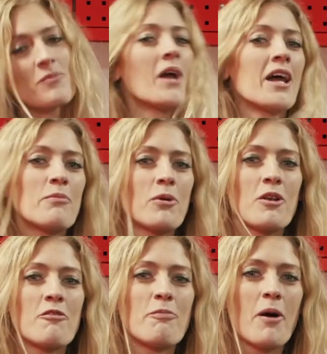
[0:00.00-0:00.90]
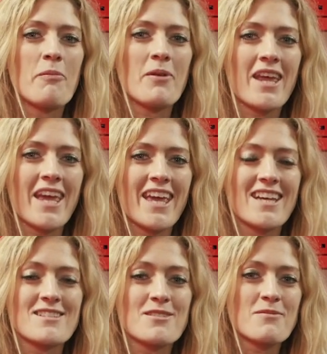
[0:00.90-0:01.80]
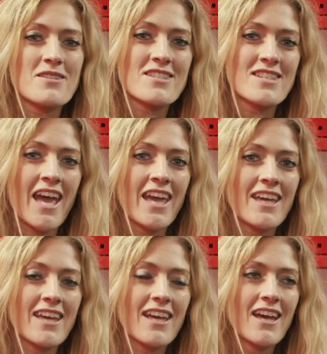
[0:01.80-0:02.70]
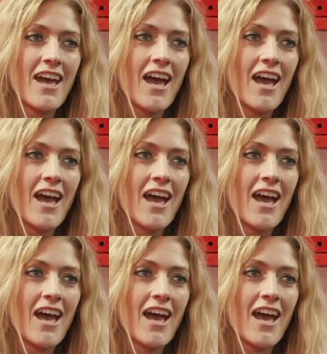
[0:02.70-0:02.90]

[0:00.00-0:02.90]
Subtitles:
we had a bottle of bubbly and some steak,